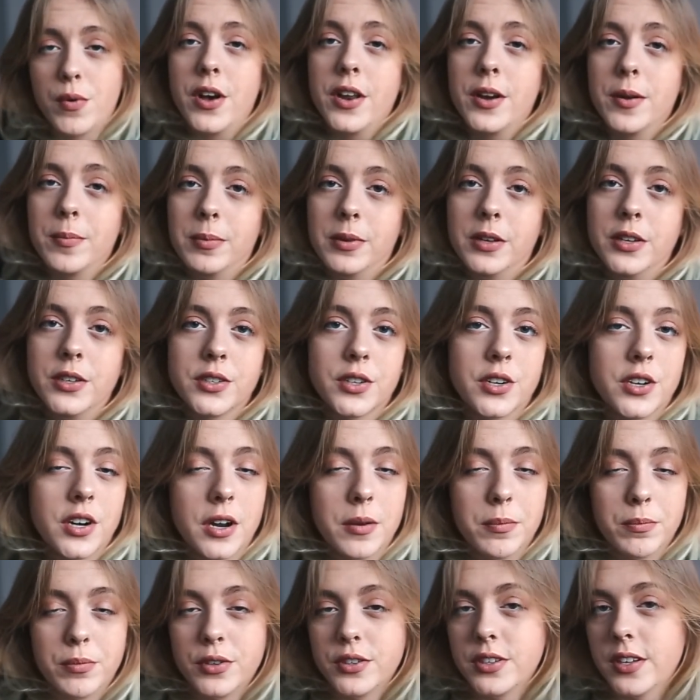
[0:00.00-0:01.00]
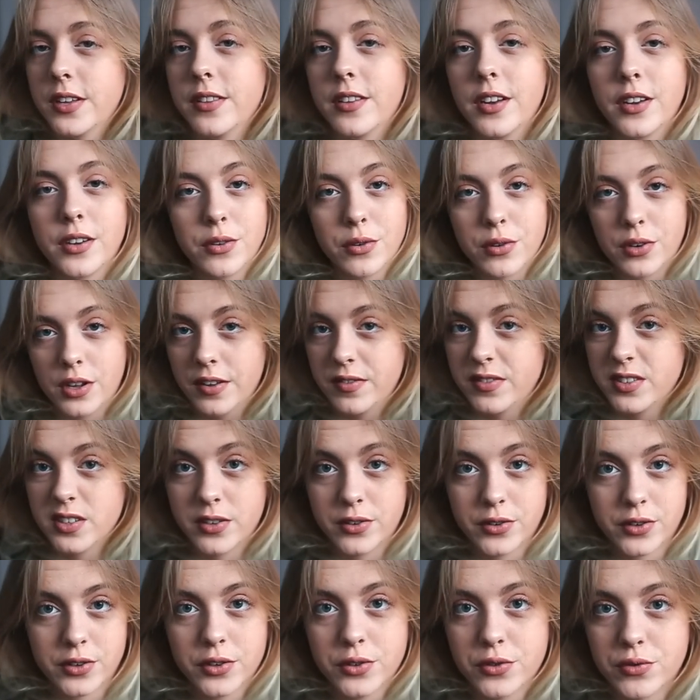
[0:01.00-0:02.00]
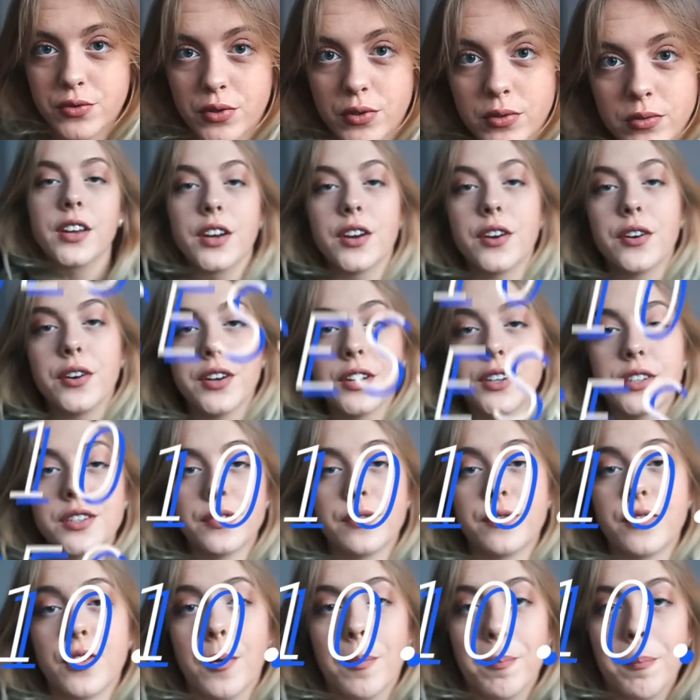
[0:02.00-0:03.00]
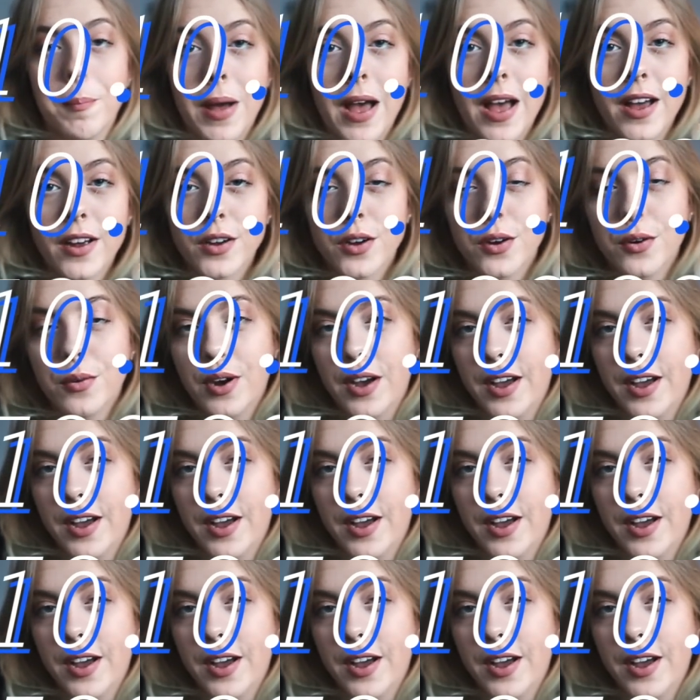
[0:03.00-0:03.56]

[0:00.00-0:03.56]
on a blazer and pretend that your life is under control. Earrings from Mango.